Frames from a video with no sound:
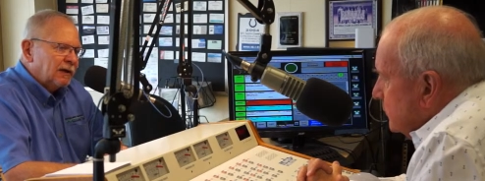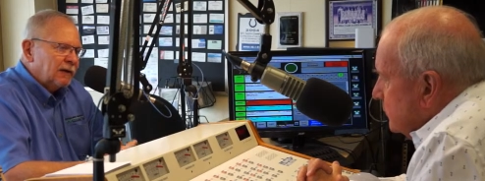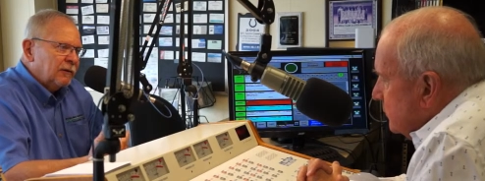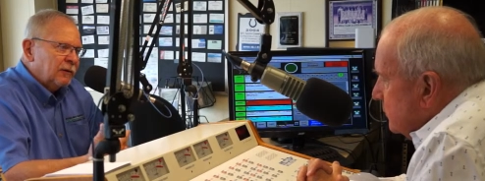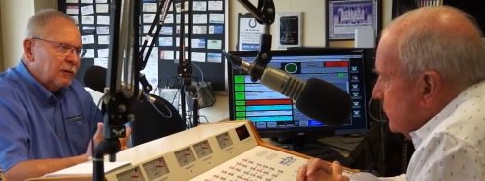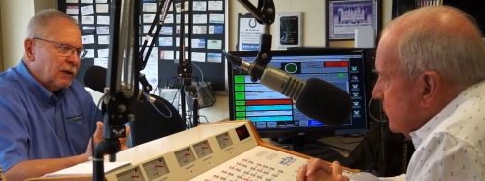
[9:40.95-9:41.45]

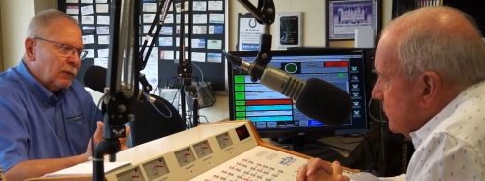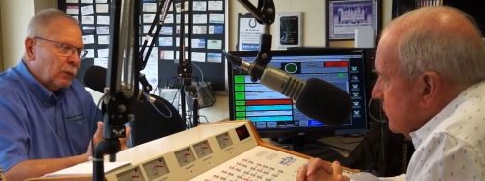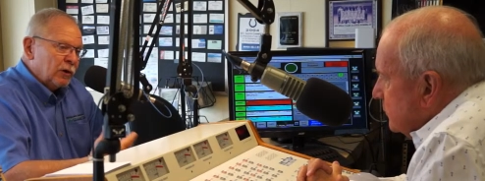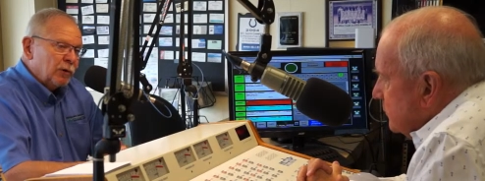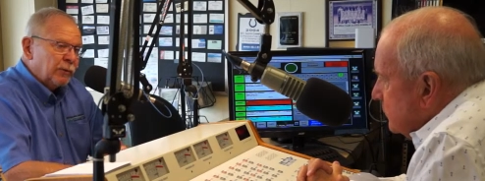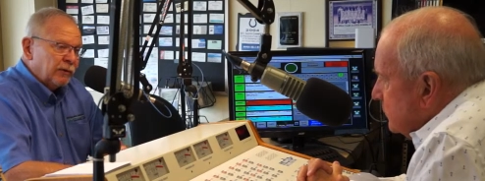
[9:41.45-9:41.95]
Speaker 1: Either it
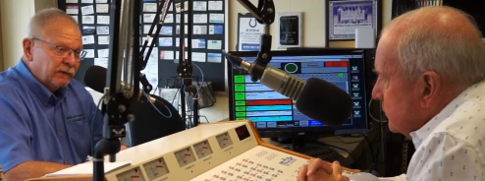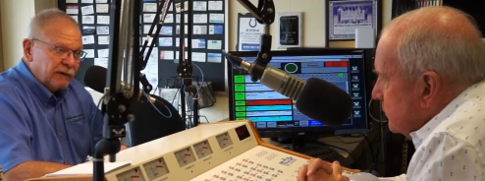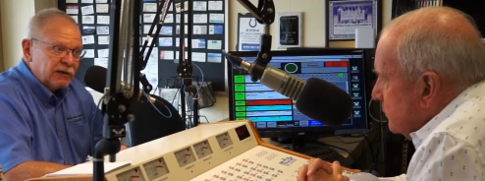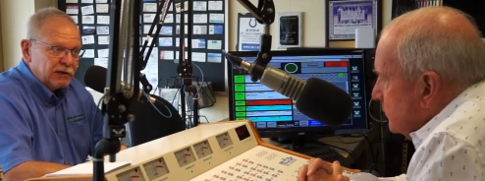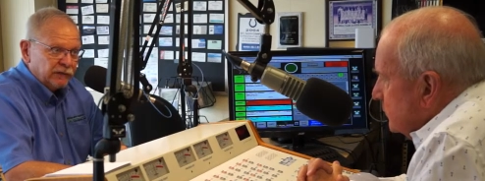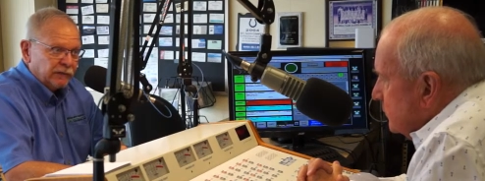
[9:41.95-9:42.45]
will
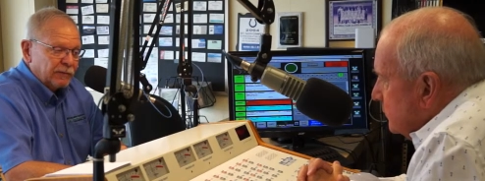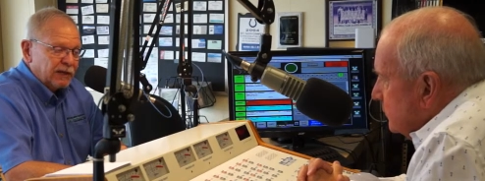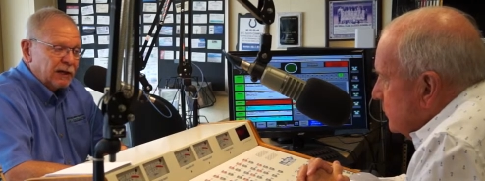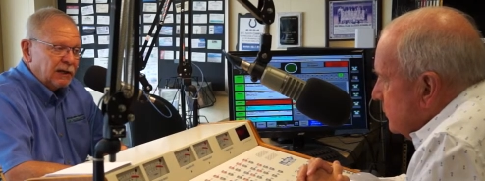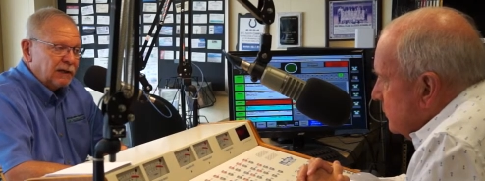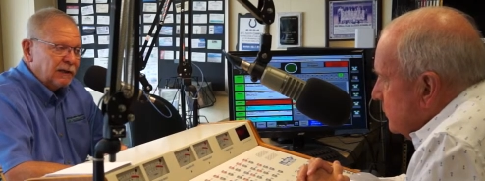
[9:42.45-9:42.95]
prevent you from
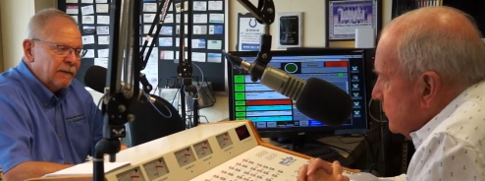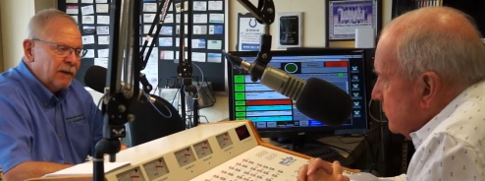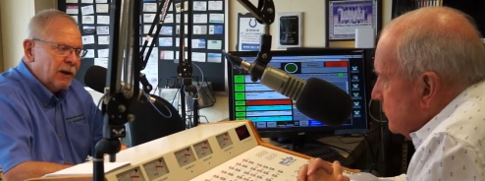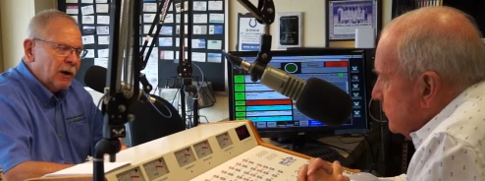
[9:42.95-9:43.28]
getting it,